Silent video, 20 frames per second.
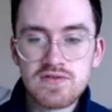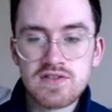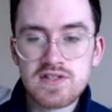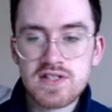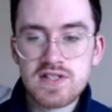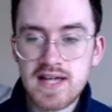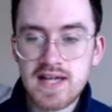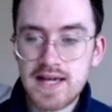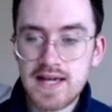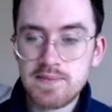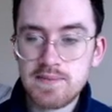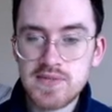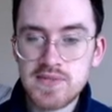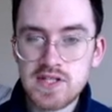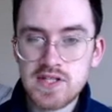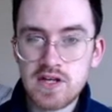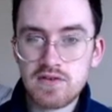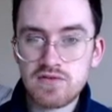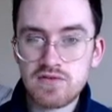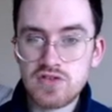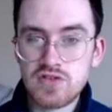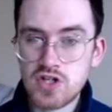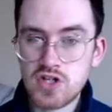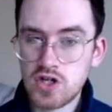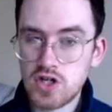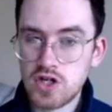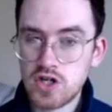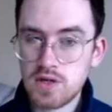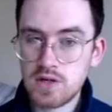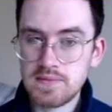types of
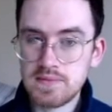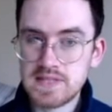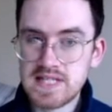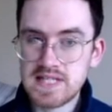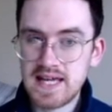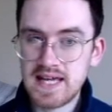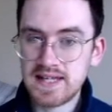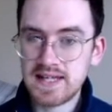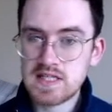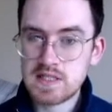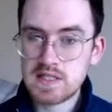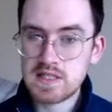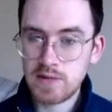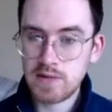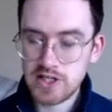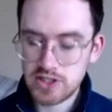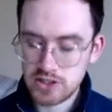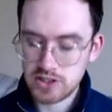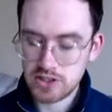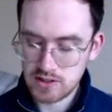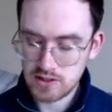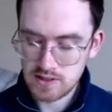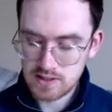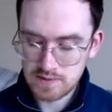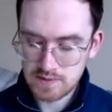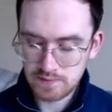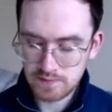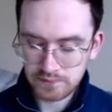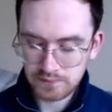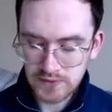terms and expressions.
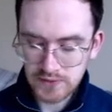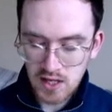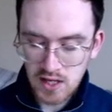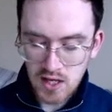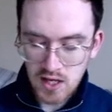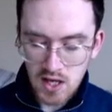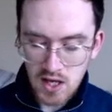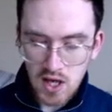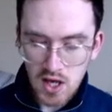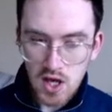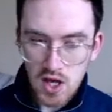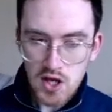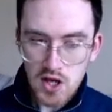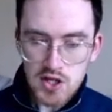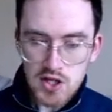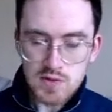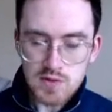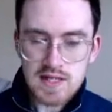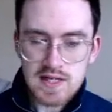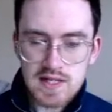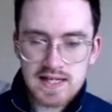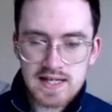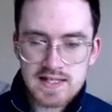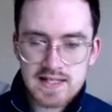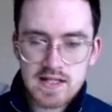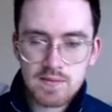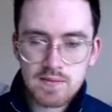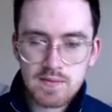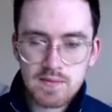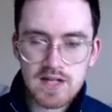So in the next little
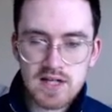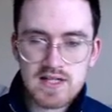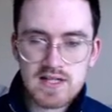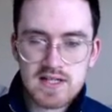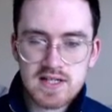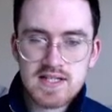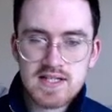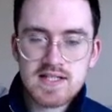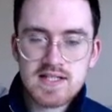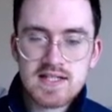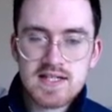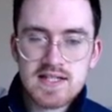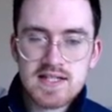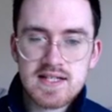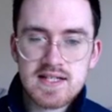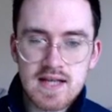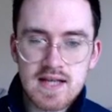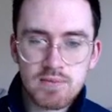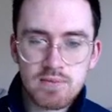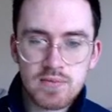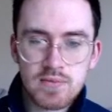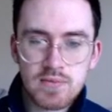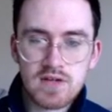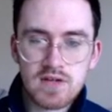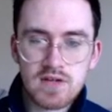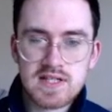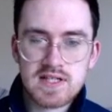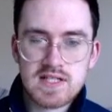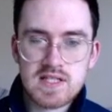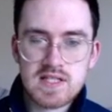part, this is an example of an
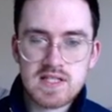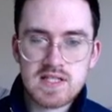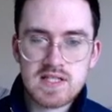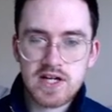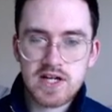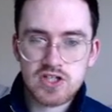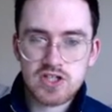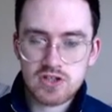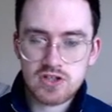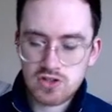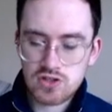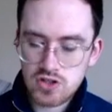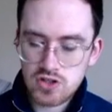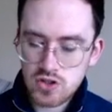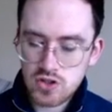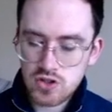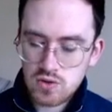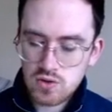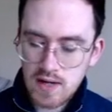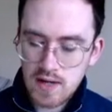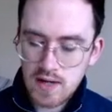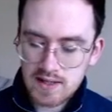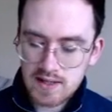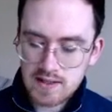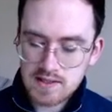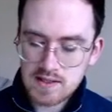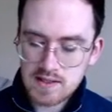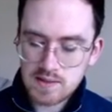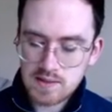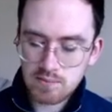expression,
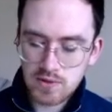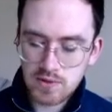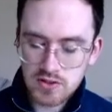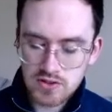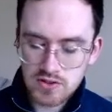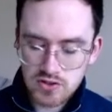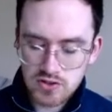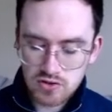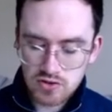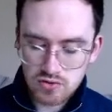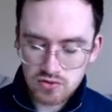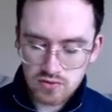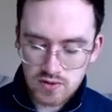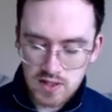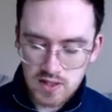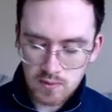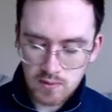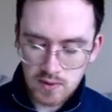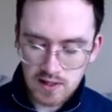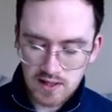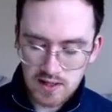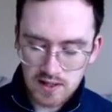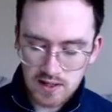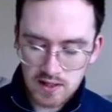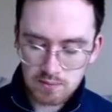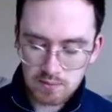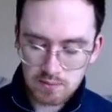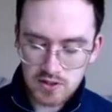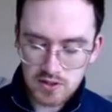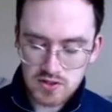2x plus 3y
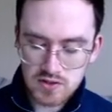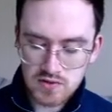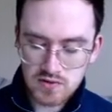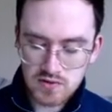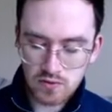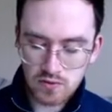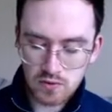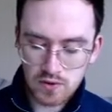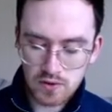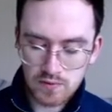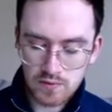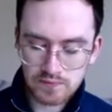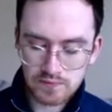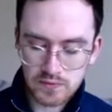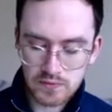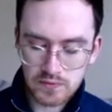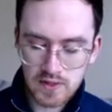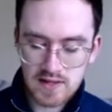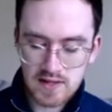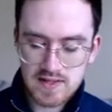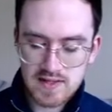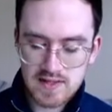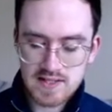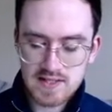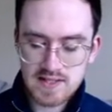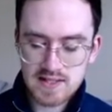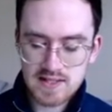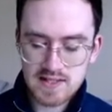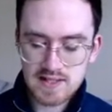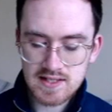plus 4. Okay, this is an
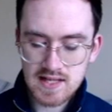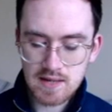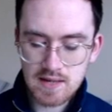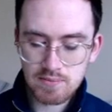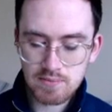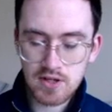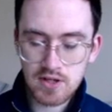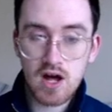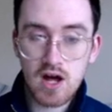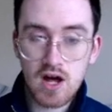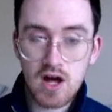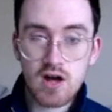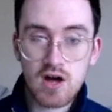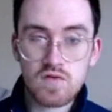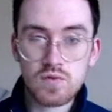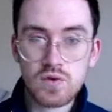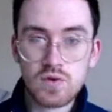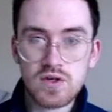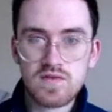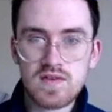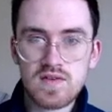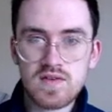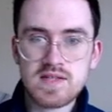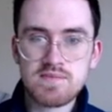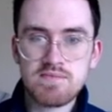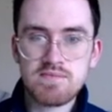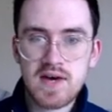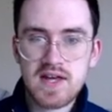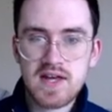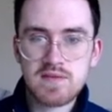example of one of these
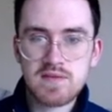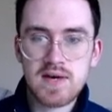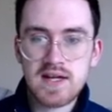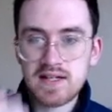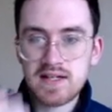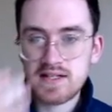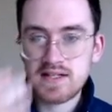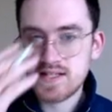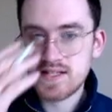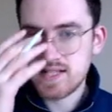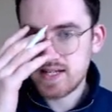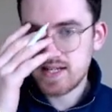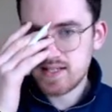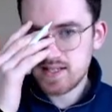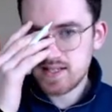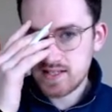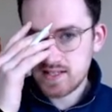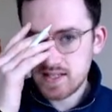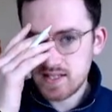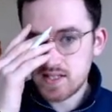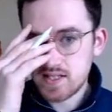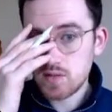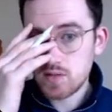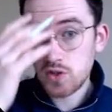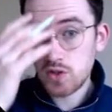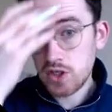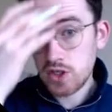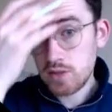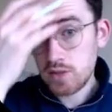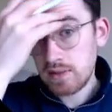mathematical sentences that we're going to
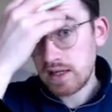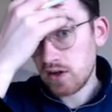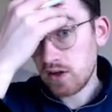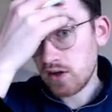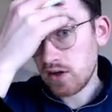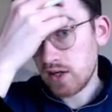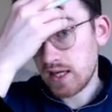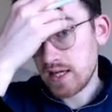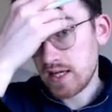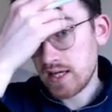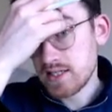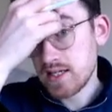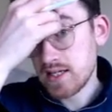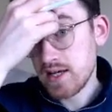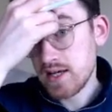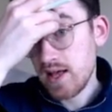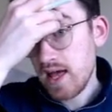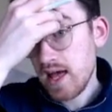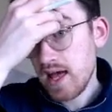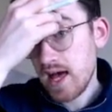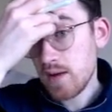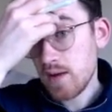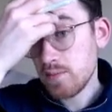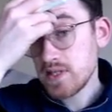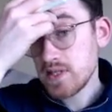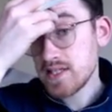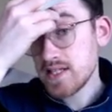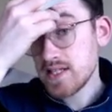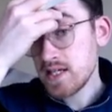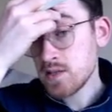be looking at. And we'll
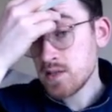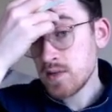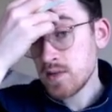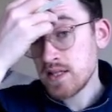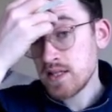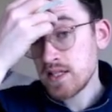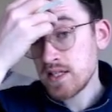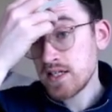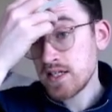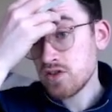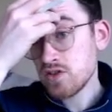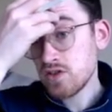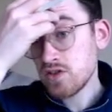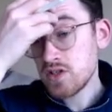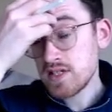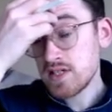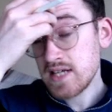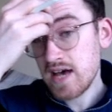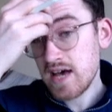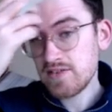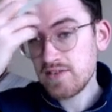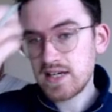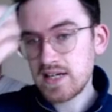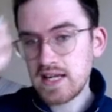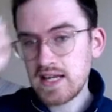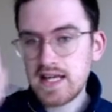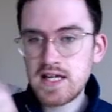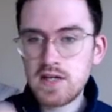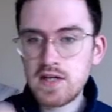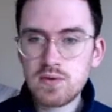see as well that it doesn't have an
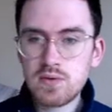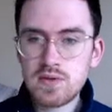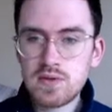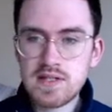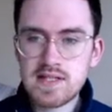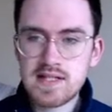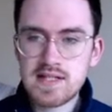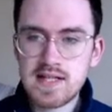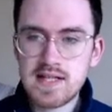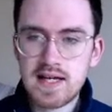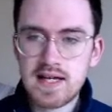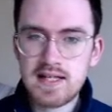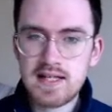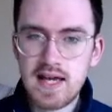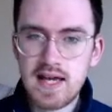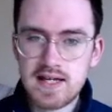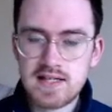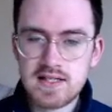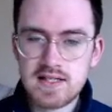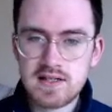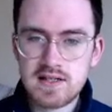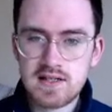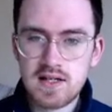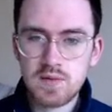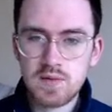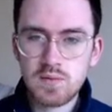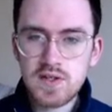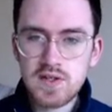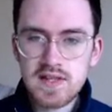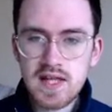equal sign yet. And
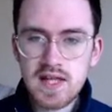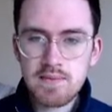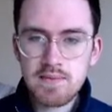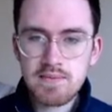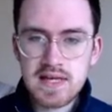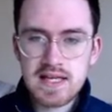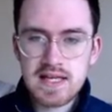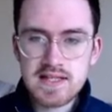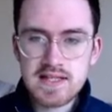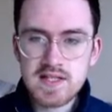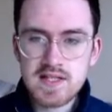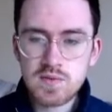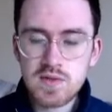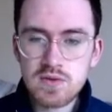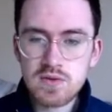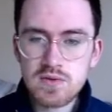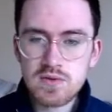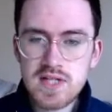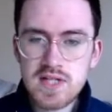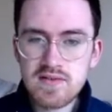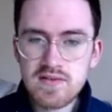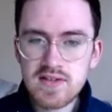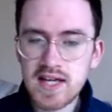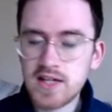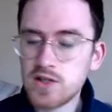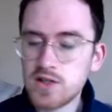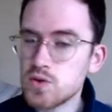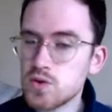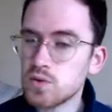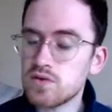what that means is we don't have an
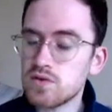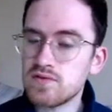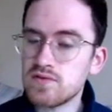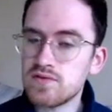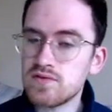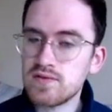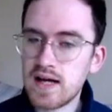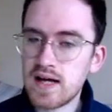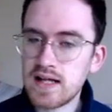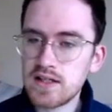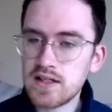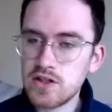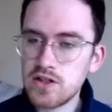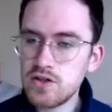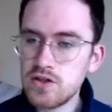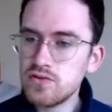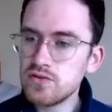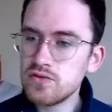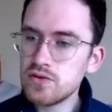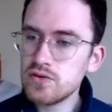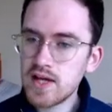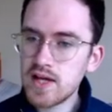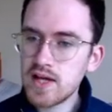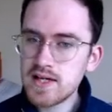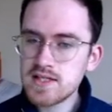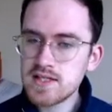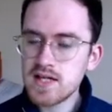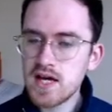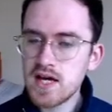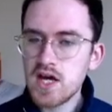actual value for that.
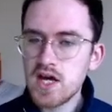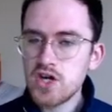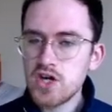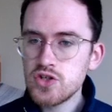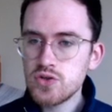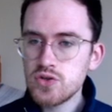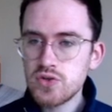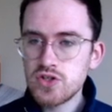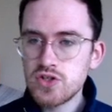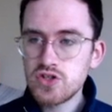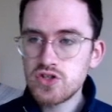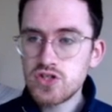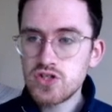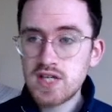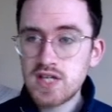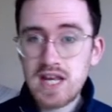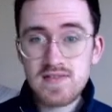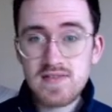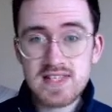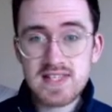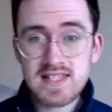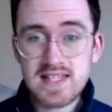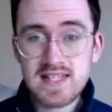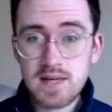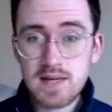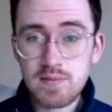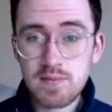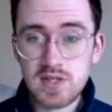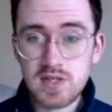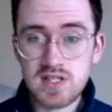So it's just kind of a
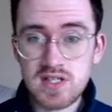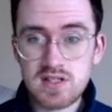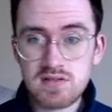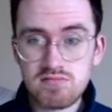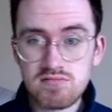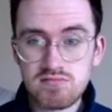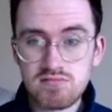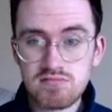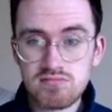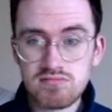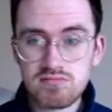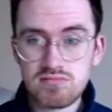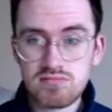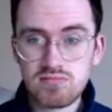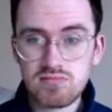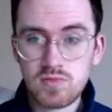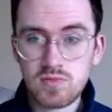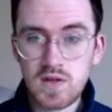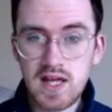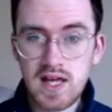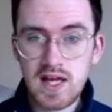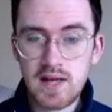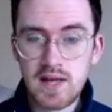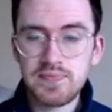statement. Okay.